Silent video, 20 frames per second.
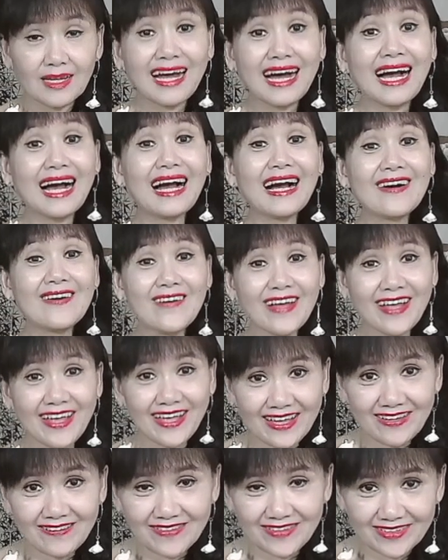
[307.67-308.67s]

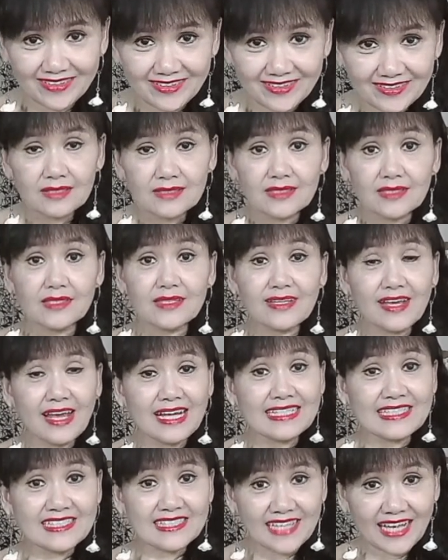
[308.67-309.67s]
However, the
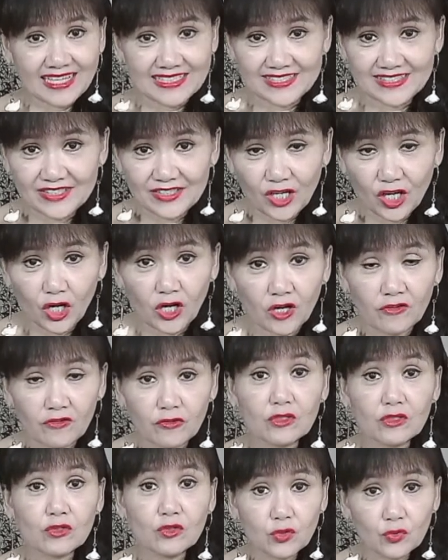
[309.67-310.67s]
excess of
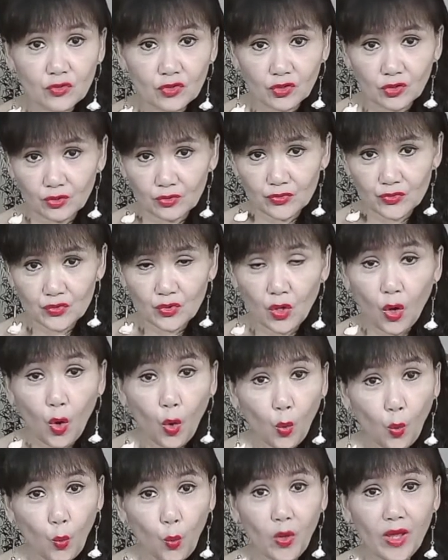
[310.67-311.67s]
glucose
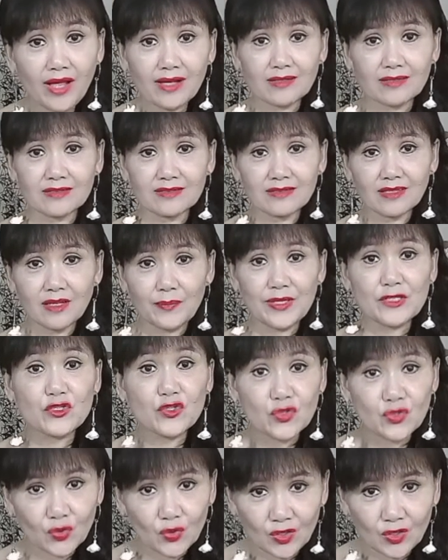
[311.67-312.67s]
will be
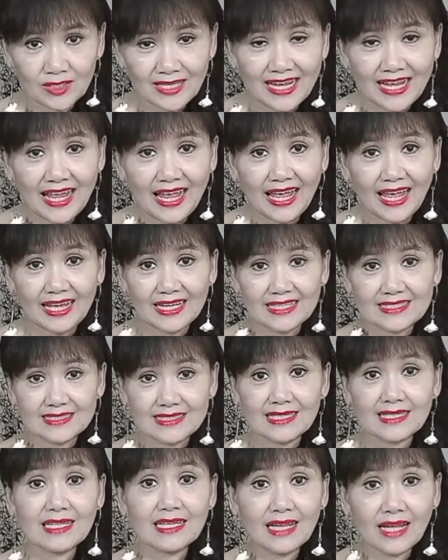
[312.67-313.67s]
stored as
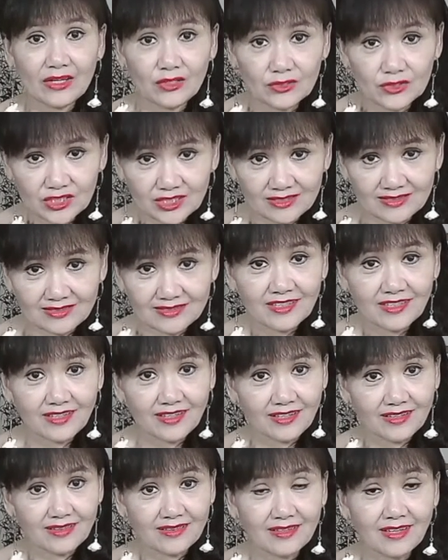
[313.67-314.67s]
glycogen
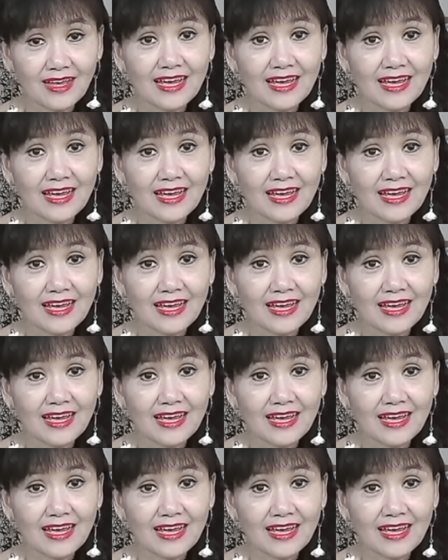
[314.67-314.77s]
in